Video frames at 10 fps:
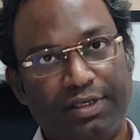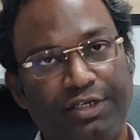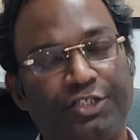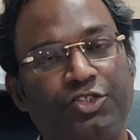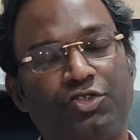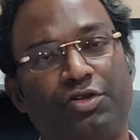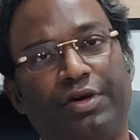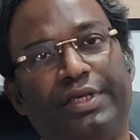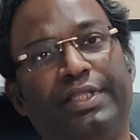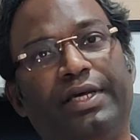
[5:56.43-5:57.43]

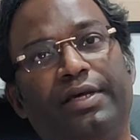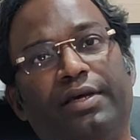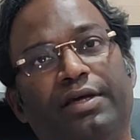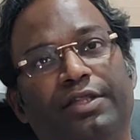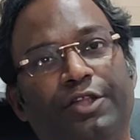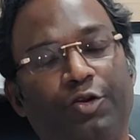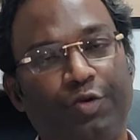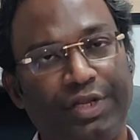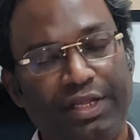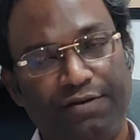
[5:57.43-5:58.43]
destroy the
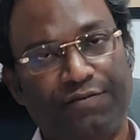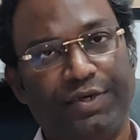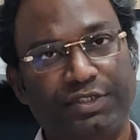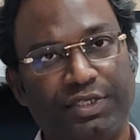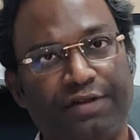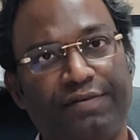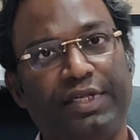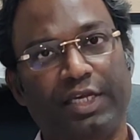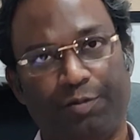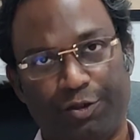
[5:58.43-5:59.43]
routine function of the
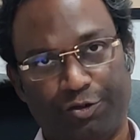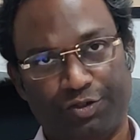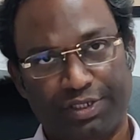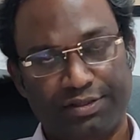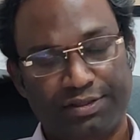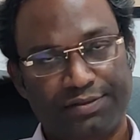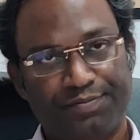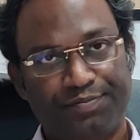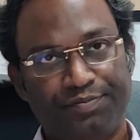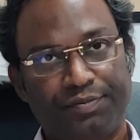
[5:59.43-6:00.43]
hepatocytes.
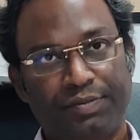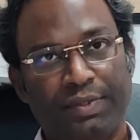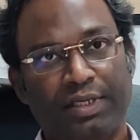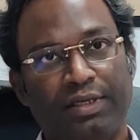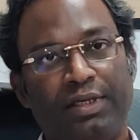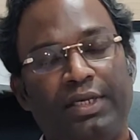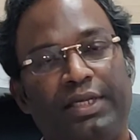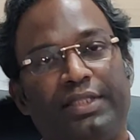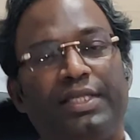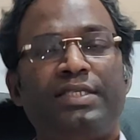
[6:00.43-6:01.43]

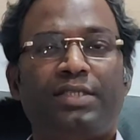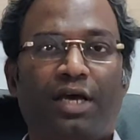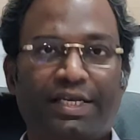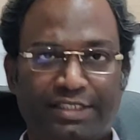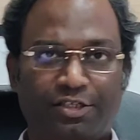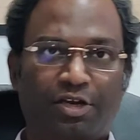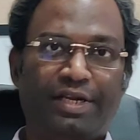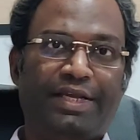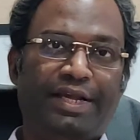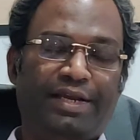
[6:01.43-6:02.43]
This
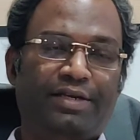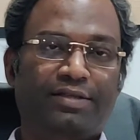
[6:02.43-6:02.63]
acetaldehyde,